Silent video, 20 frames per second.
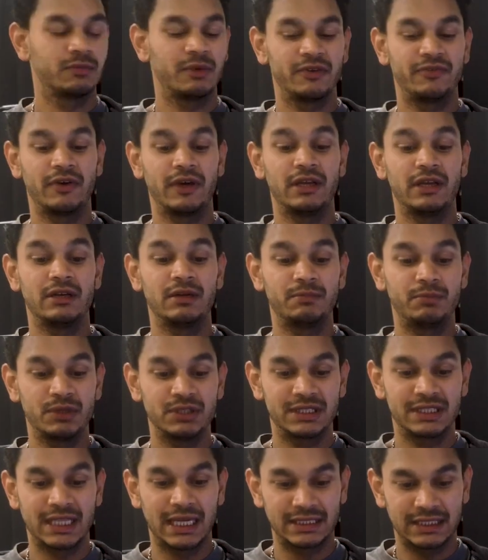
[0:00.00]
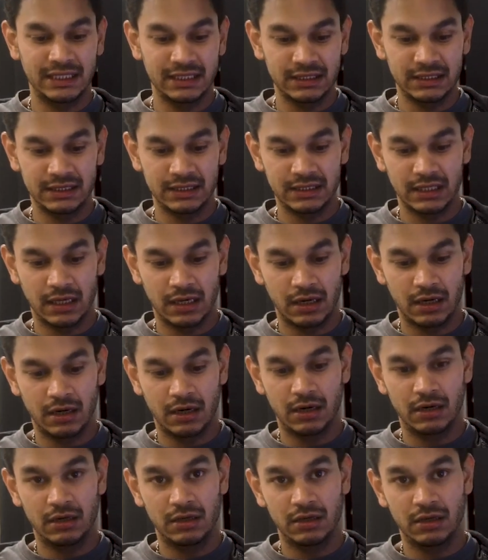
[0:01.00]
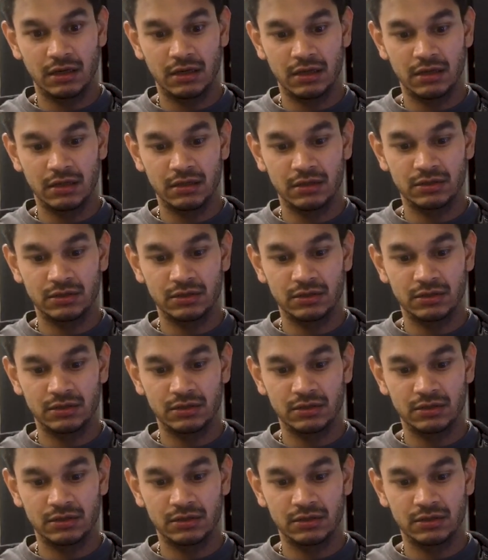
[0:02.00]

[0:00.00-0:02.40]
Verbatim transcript: So my final print settings are